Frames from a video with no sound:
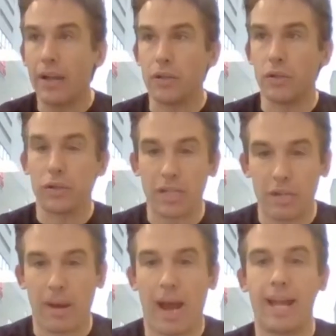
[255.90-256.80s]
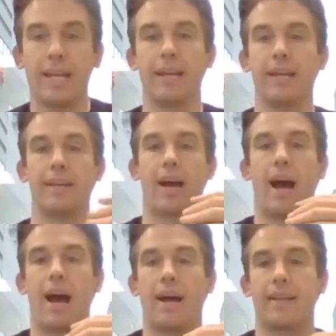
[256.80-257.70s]
Google Nearby
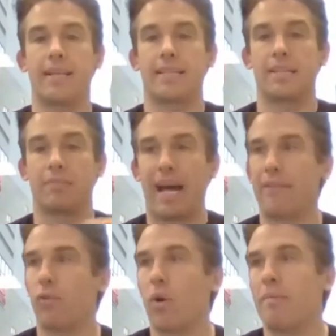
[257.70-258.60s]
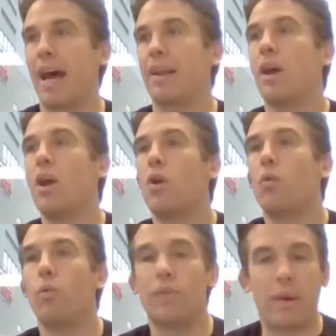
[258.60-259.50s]
is the platform that
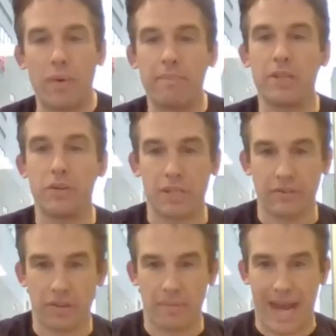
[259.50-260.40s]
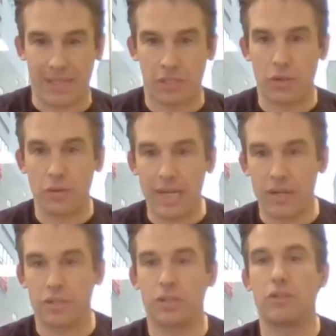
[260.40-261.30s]
we've been using for the past 2
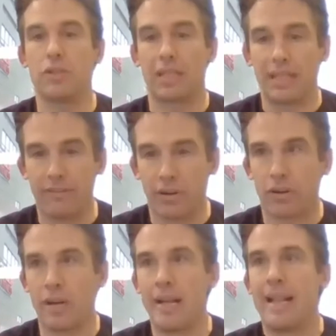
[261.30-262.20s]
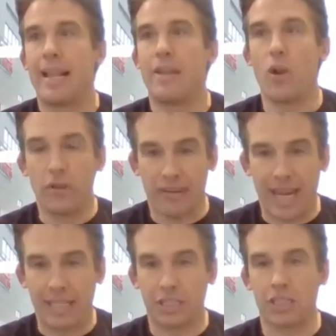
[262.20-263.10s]
years to deliver
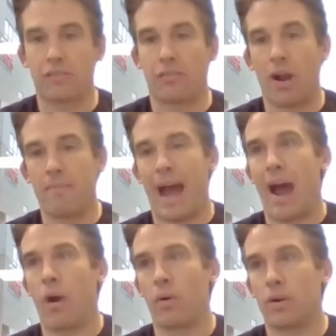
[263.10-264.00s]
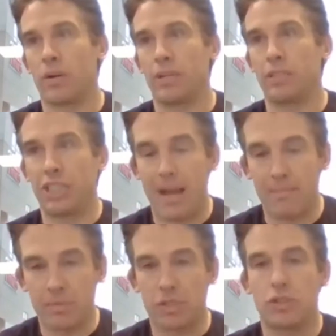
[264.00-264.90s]
notifications from our
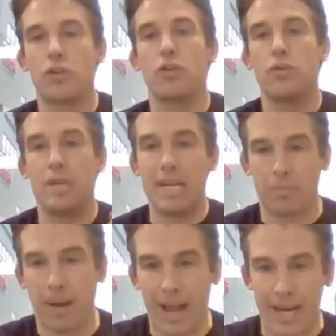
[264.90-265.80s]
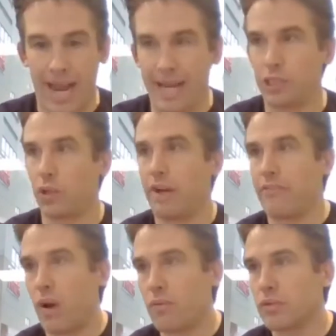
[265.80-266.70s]
gems to nearby Android
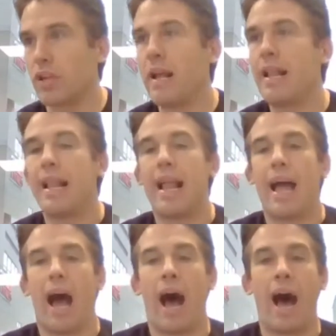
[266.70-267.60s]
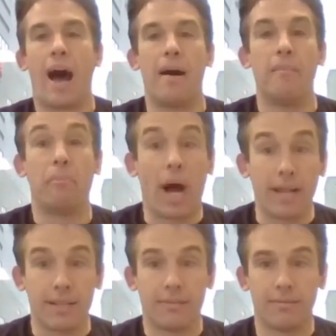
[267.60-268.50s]
phones. But